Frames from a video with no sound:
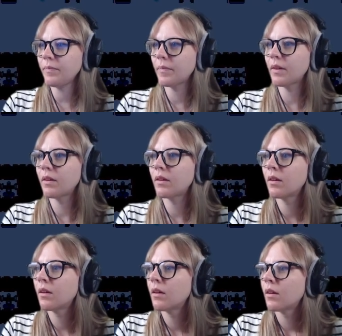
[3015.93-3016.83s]

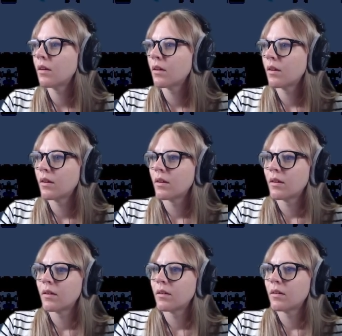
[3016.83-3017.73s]

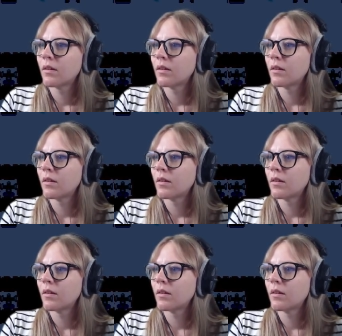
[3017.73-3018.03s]
Nobody speaks.